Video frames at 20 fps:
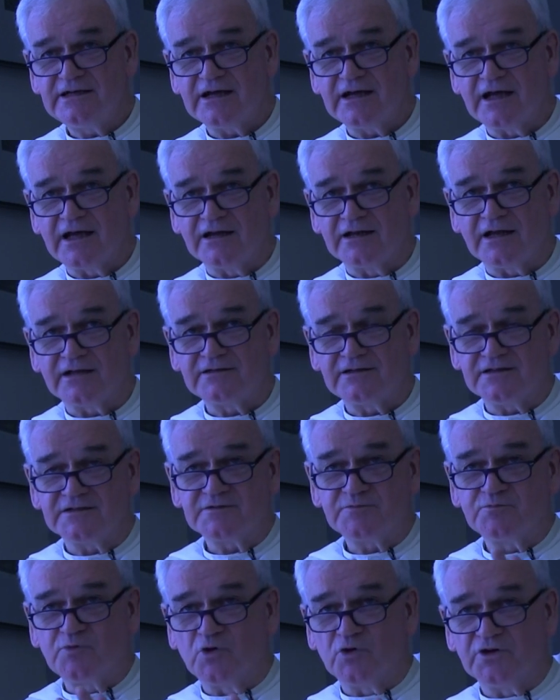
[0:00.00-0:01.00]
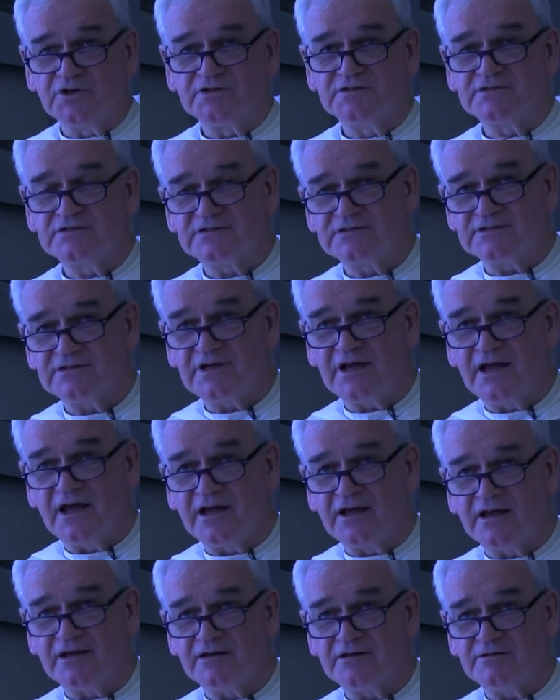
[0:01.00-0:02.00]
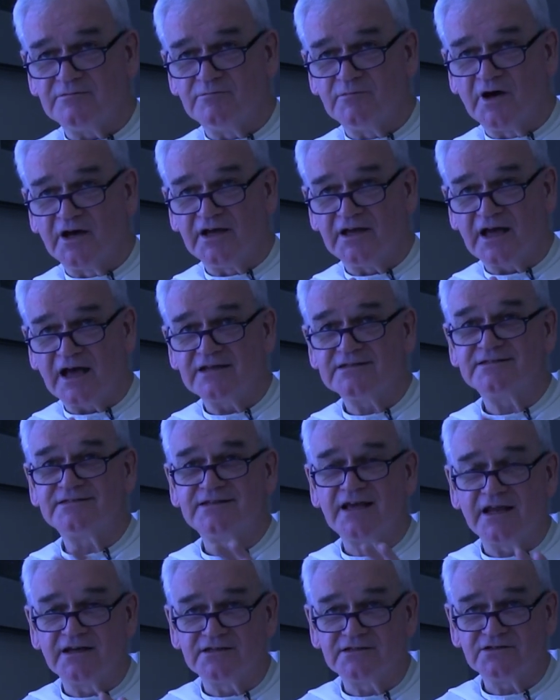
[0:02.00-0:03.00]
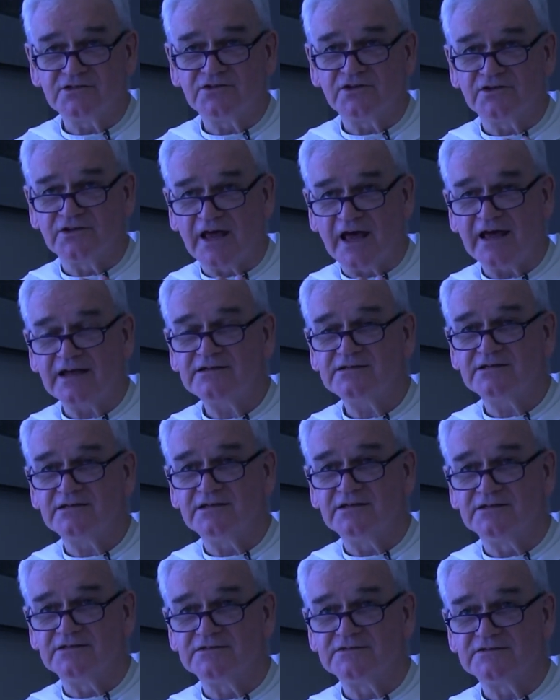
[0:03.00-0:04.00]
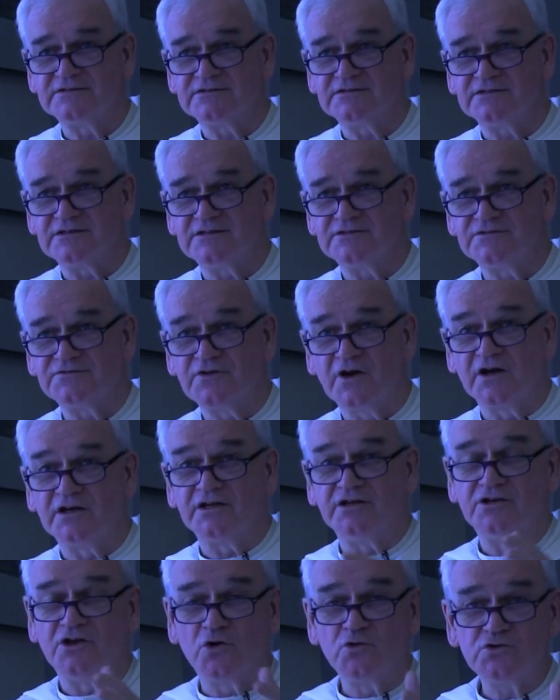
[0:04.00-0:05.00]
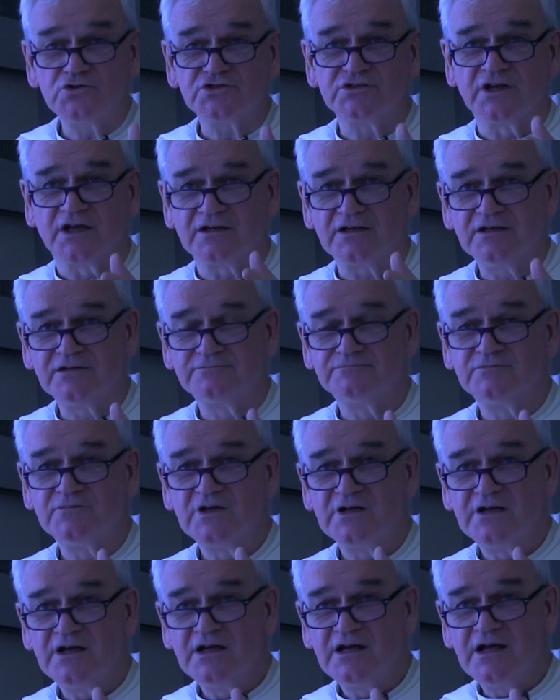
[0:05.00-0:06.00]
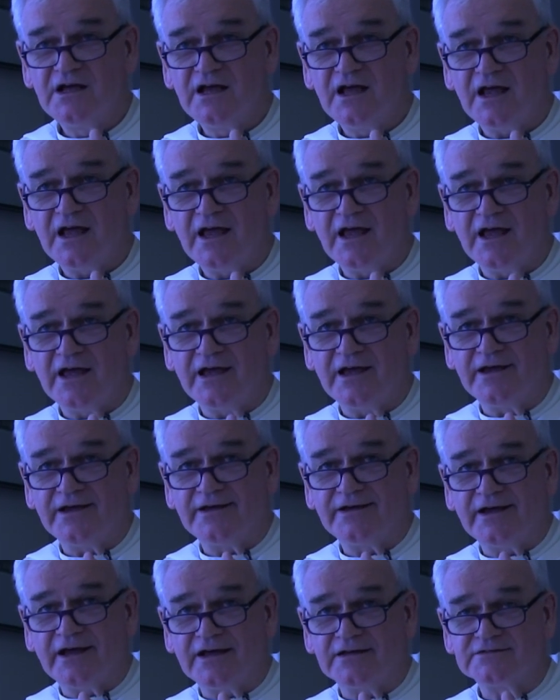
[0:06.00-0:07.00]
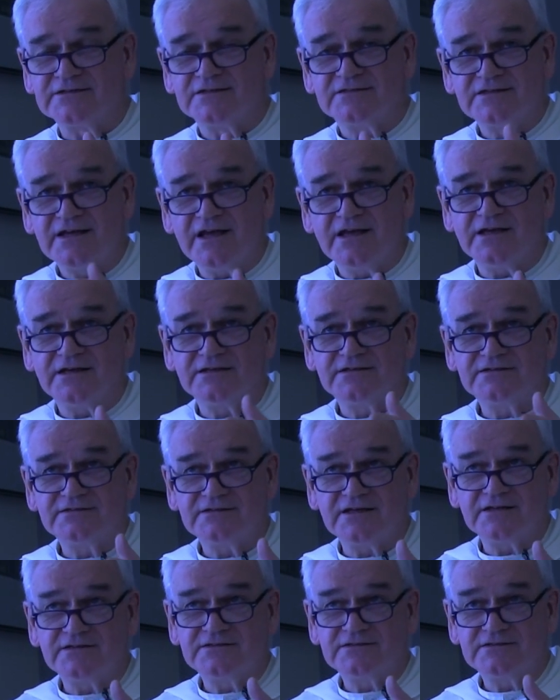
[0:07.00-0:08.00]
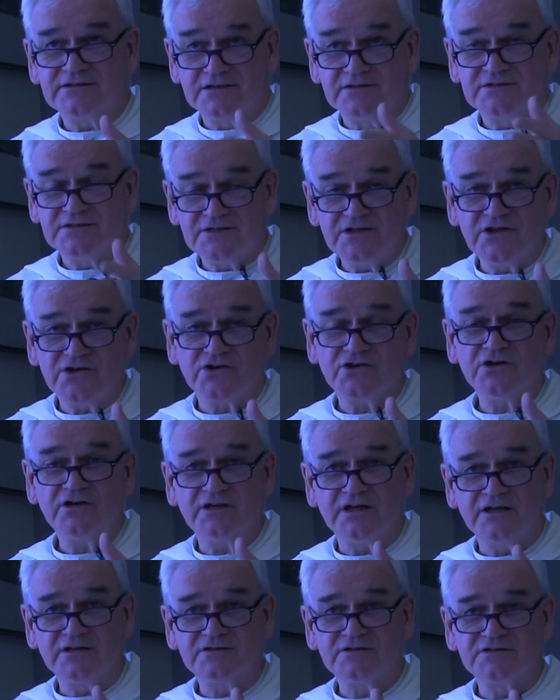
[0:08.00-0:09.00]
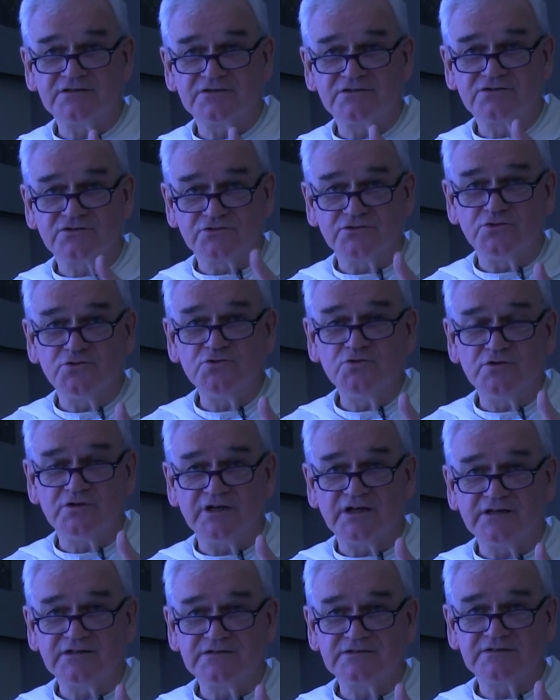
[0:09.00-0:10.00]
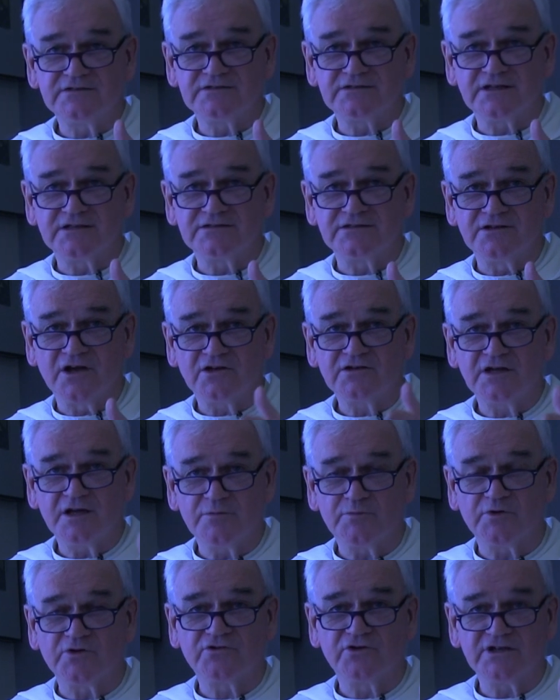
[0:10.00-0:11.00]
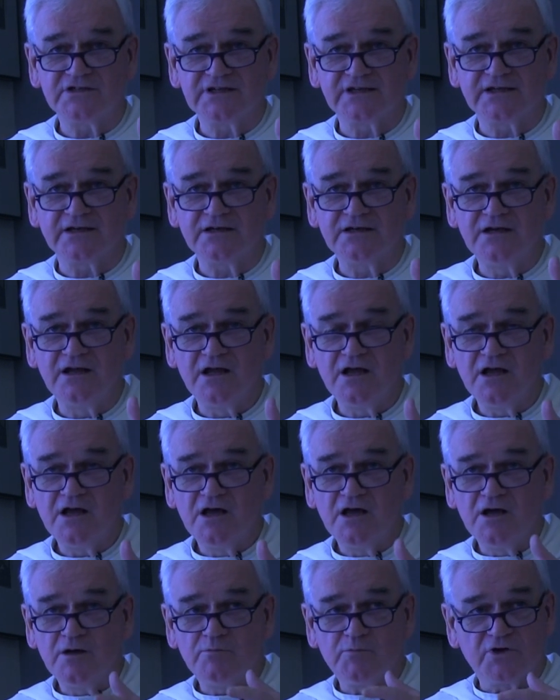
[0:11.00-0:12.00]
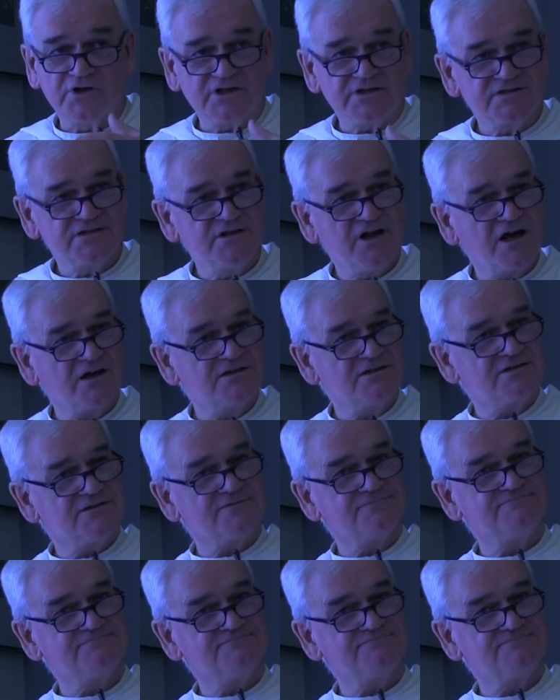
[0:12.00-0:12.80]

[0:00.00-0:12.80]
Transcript: and at this point my assent to that is fairly notional, as I say, it's sincere, it's true, it's not hypocritical, but it's not